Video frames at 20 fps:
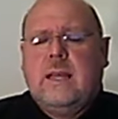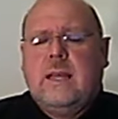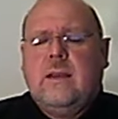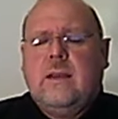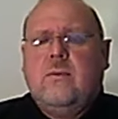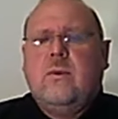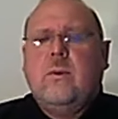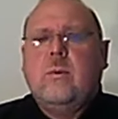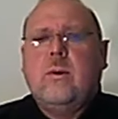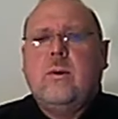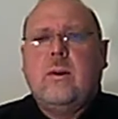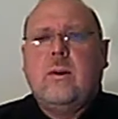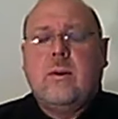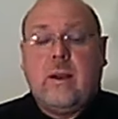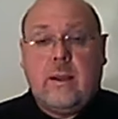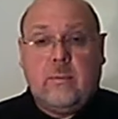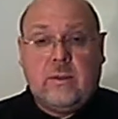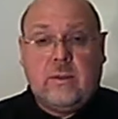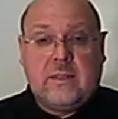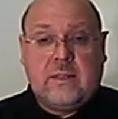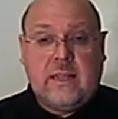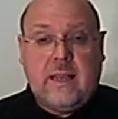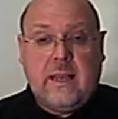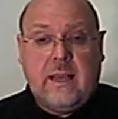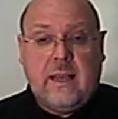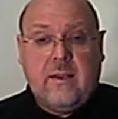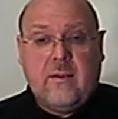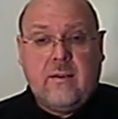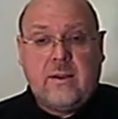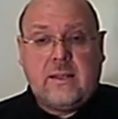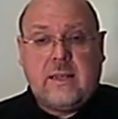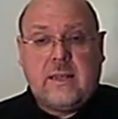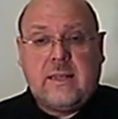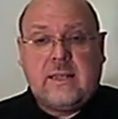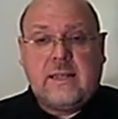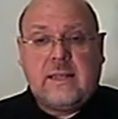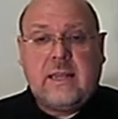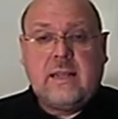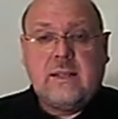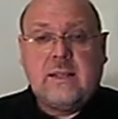If you are able to hear us and
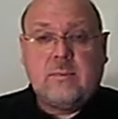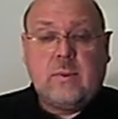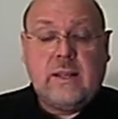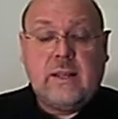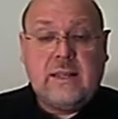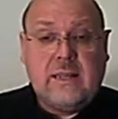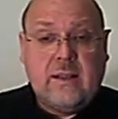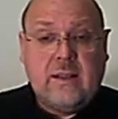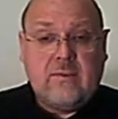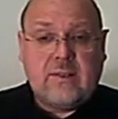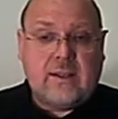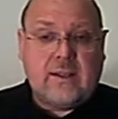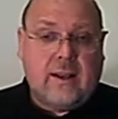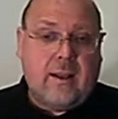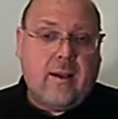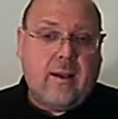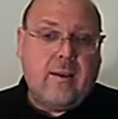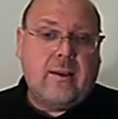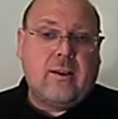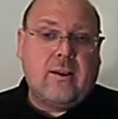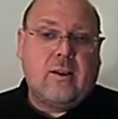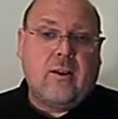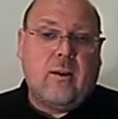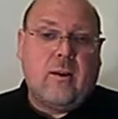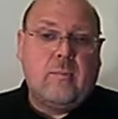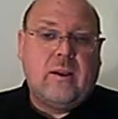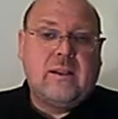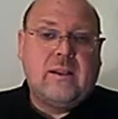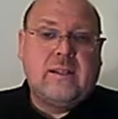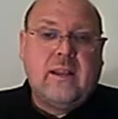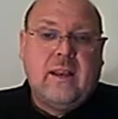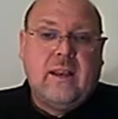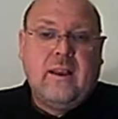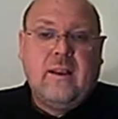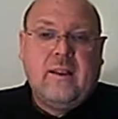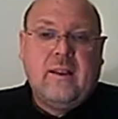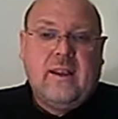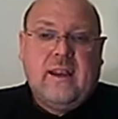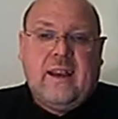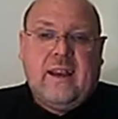see us, please leave us a like, a comment,
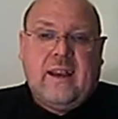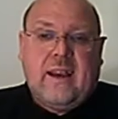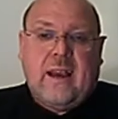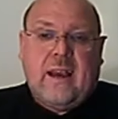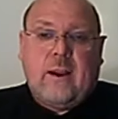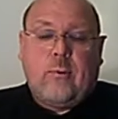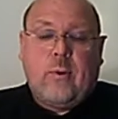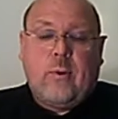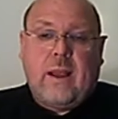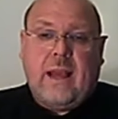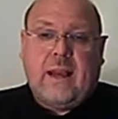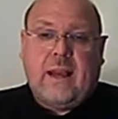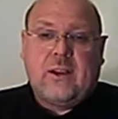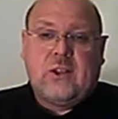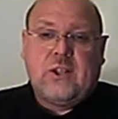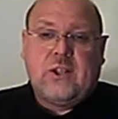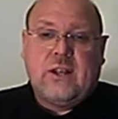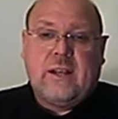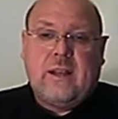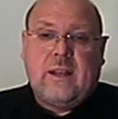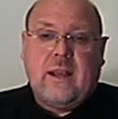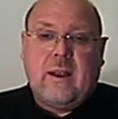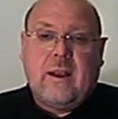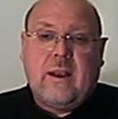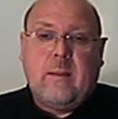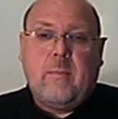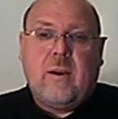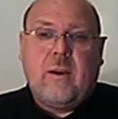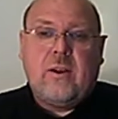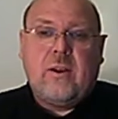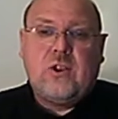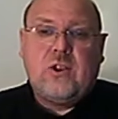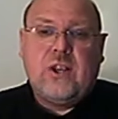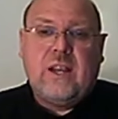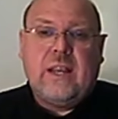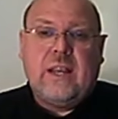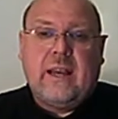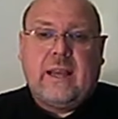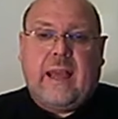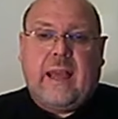a reaction, an
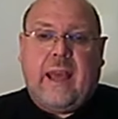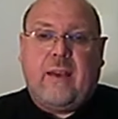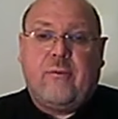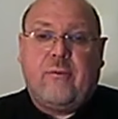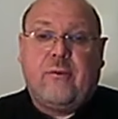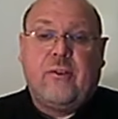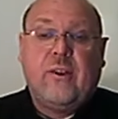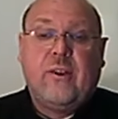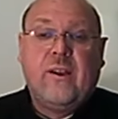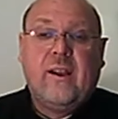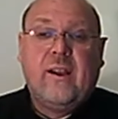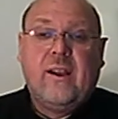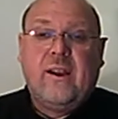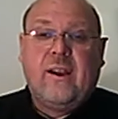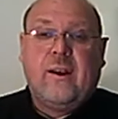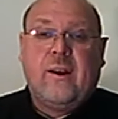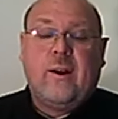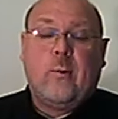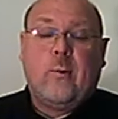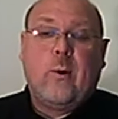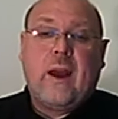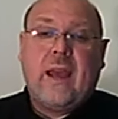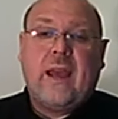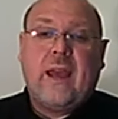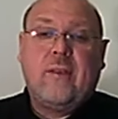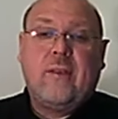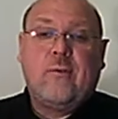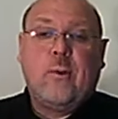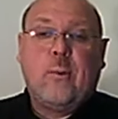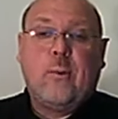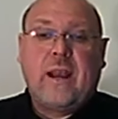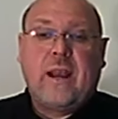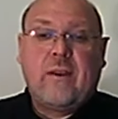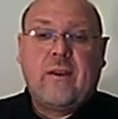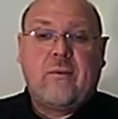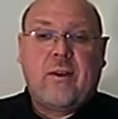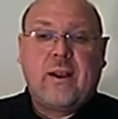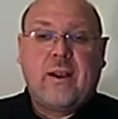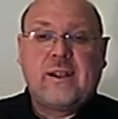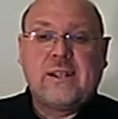emoji, a GIF, a wave, or
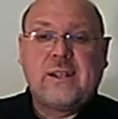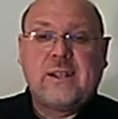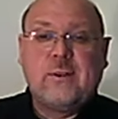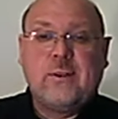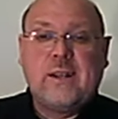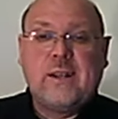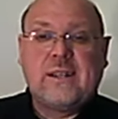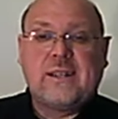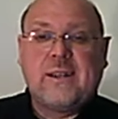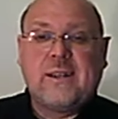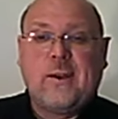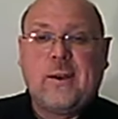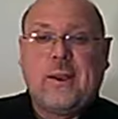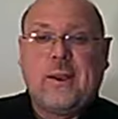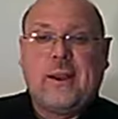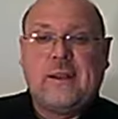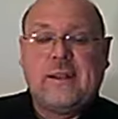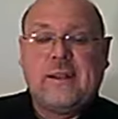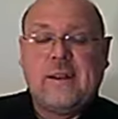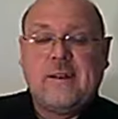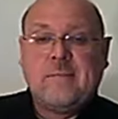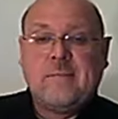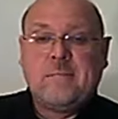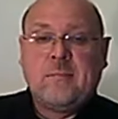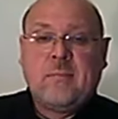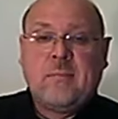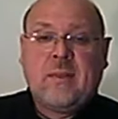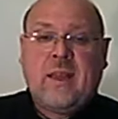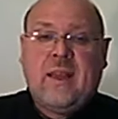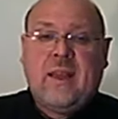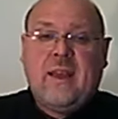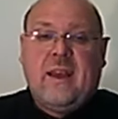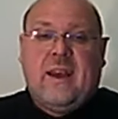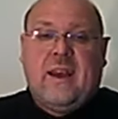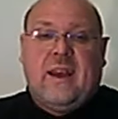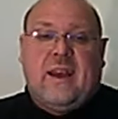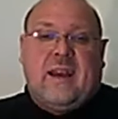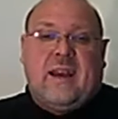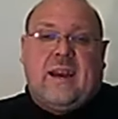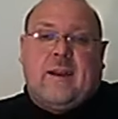whatever else you decide.
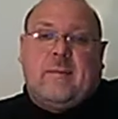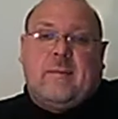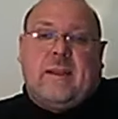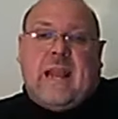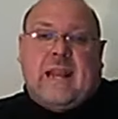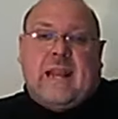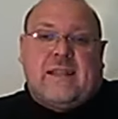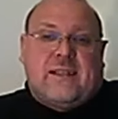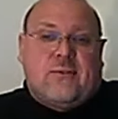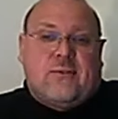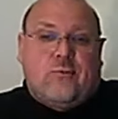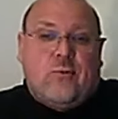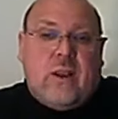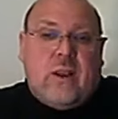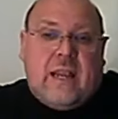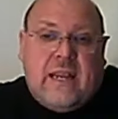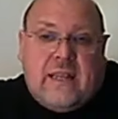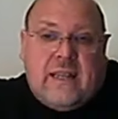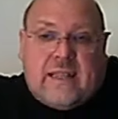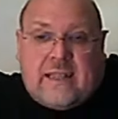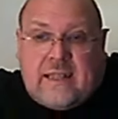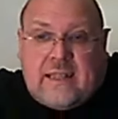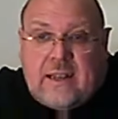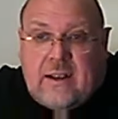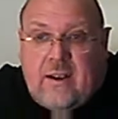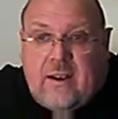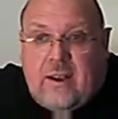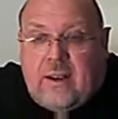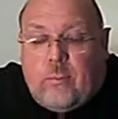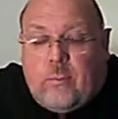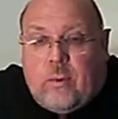Uh, let's read tonight.